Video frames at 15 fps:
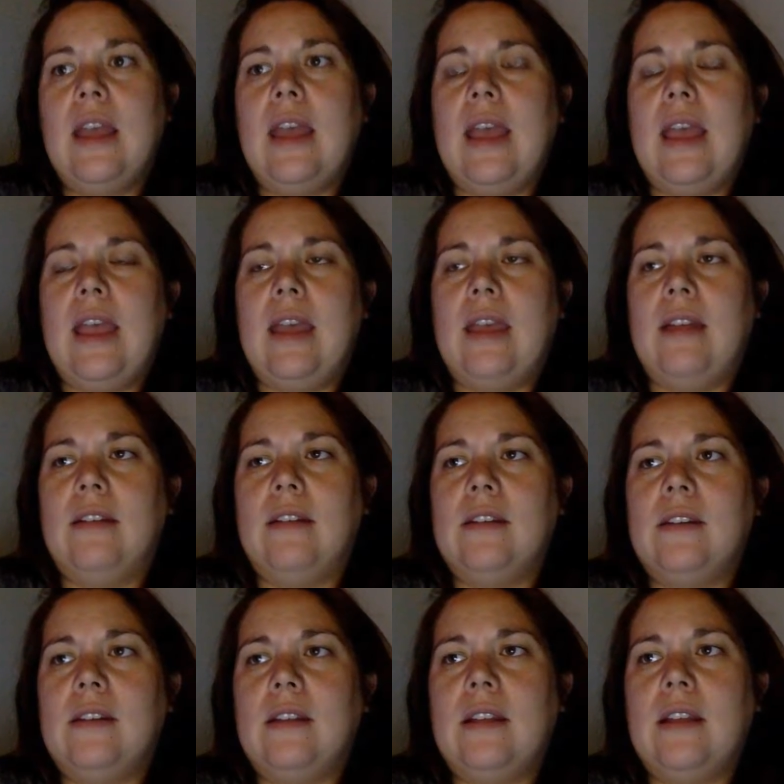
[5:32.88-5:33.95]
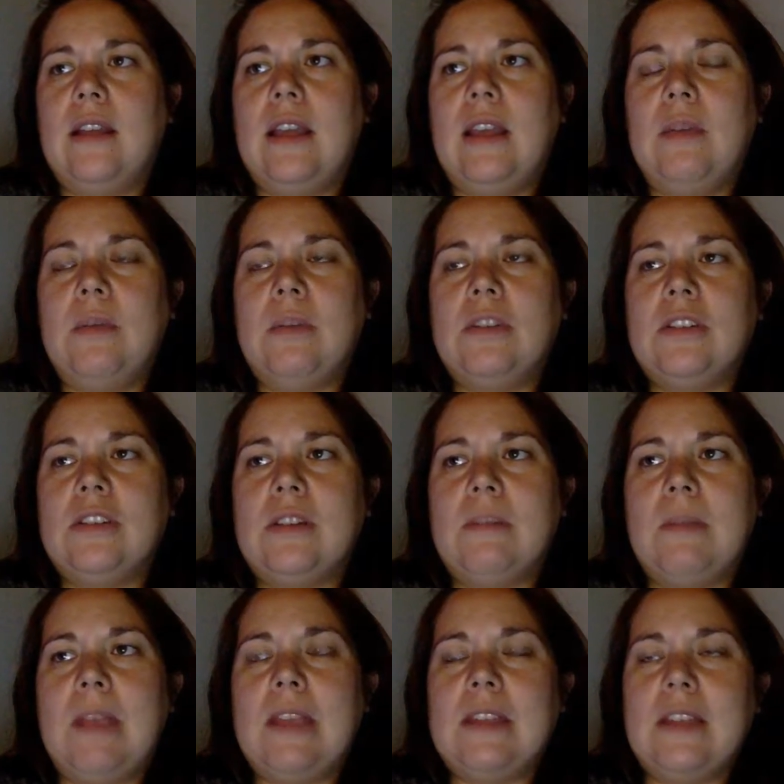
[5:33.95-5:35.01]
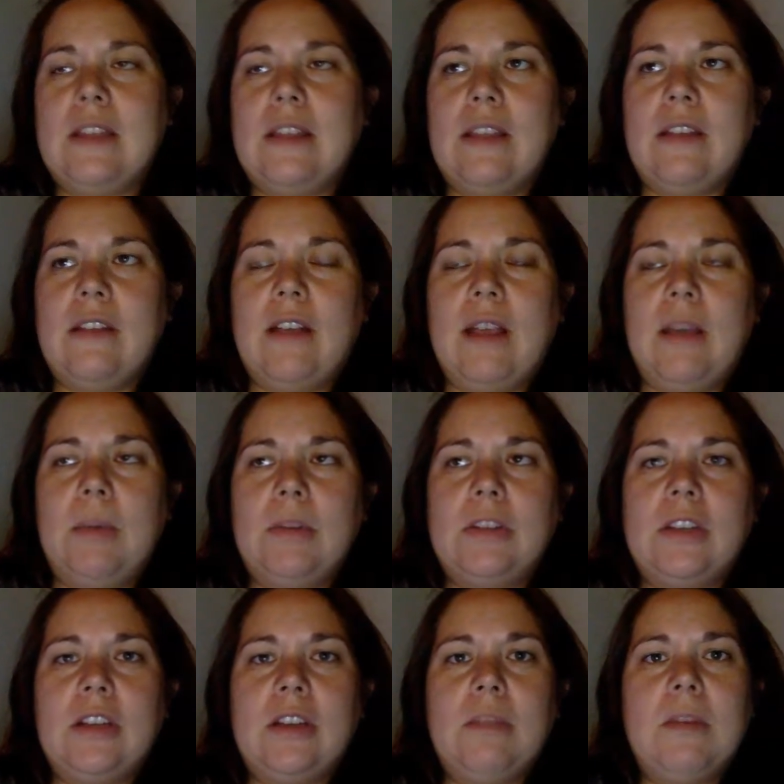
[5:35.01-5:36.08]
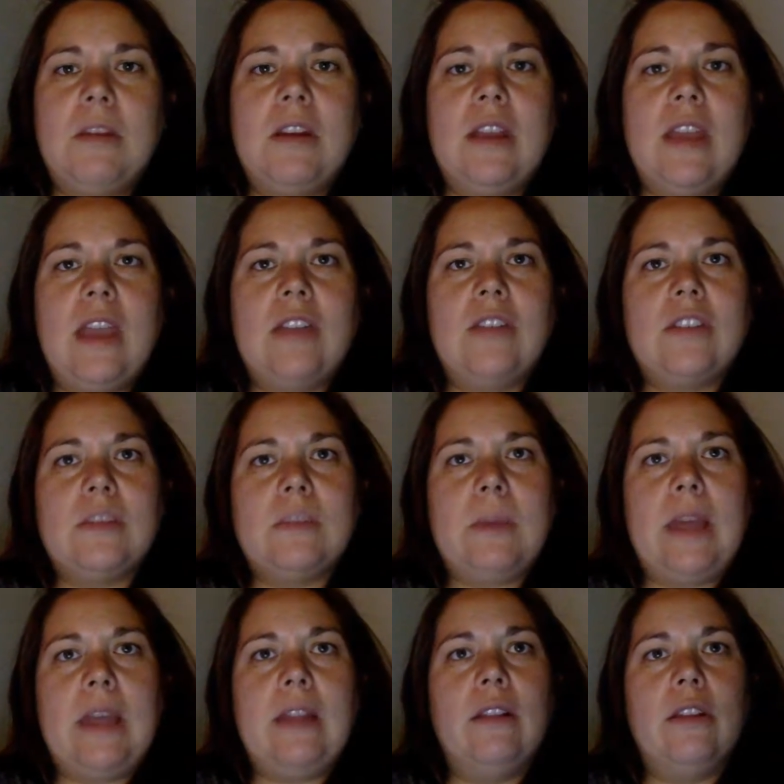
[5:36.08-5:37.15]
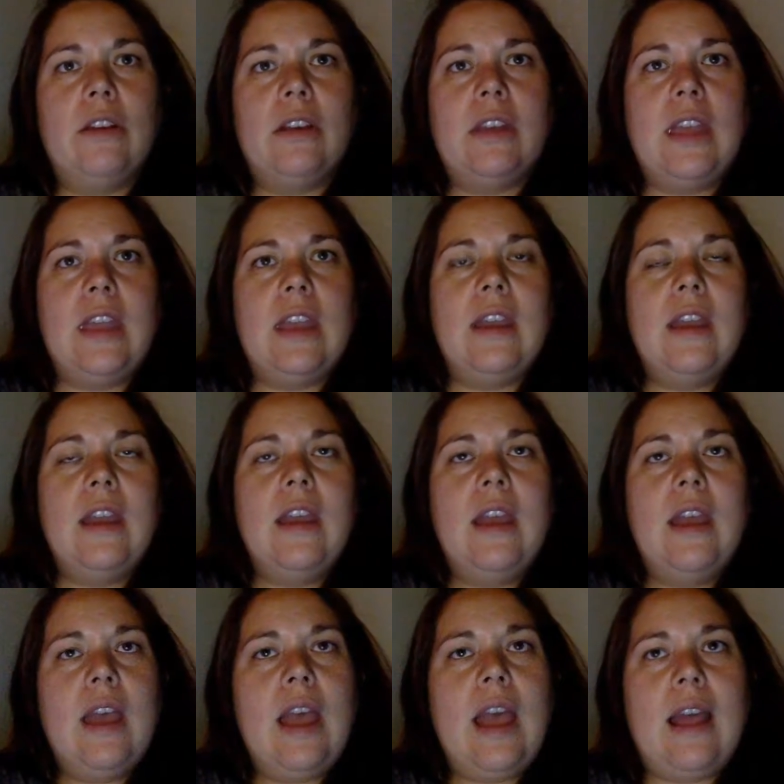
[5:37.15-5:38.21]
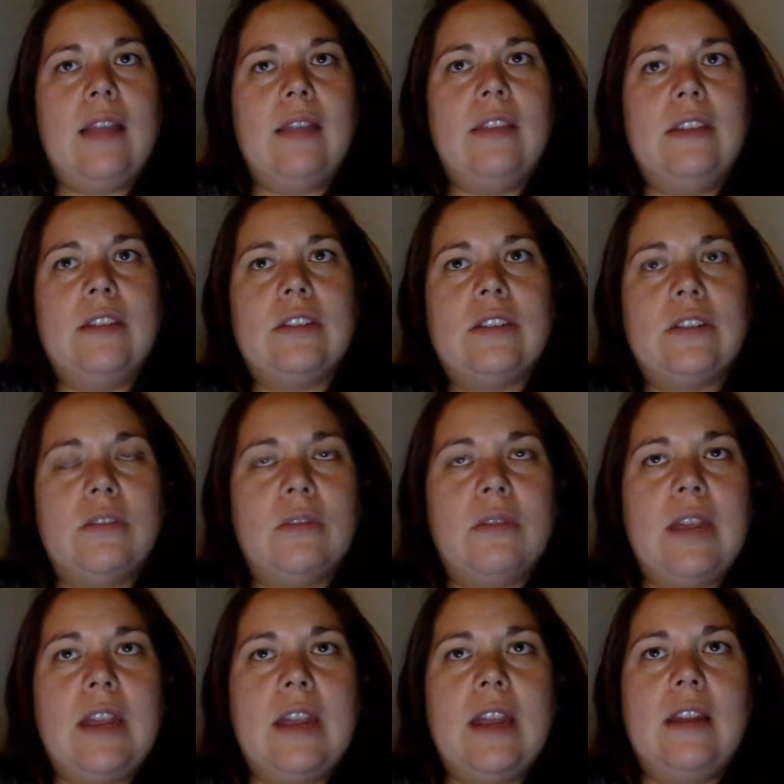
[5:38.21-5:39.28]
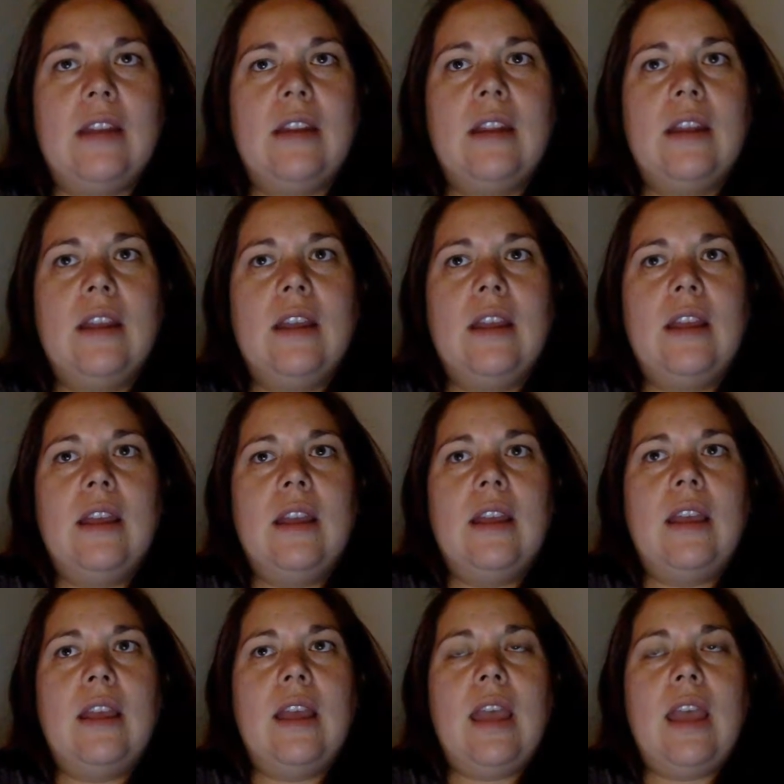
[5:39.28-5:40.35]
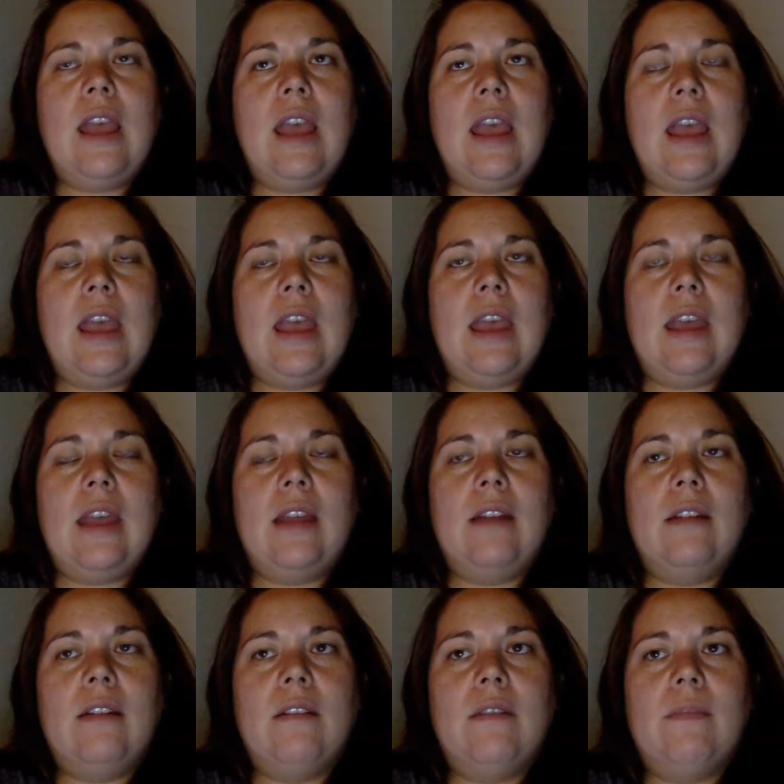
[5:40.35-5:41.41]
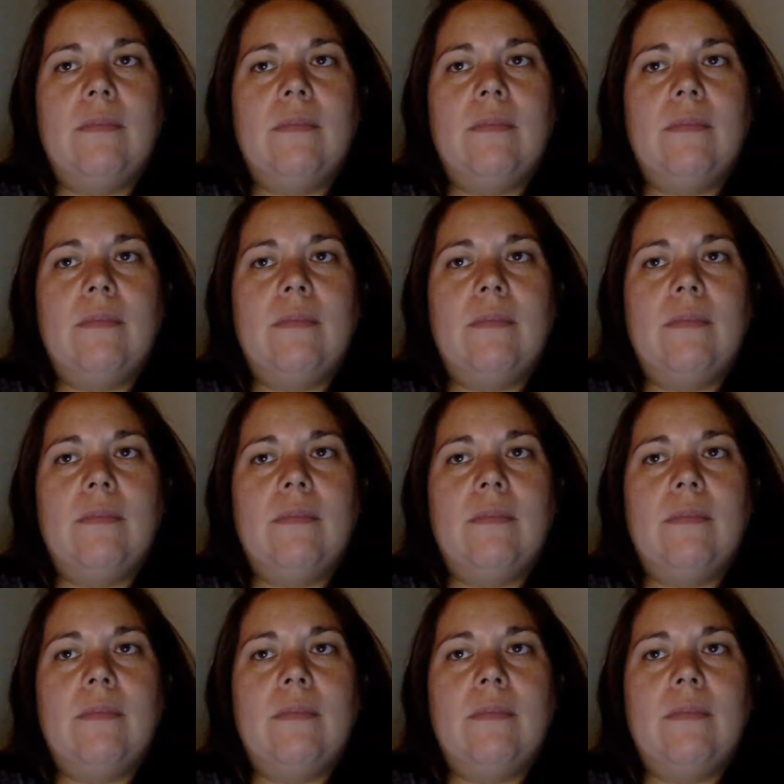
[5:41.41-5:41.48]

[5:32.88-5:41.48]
and it was just amazing that they're able to communicate just by looking at this screen and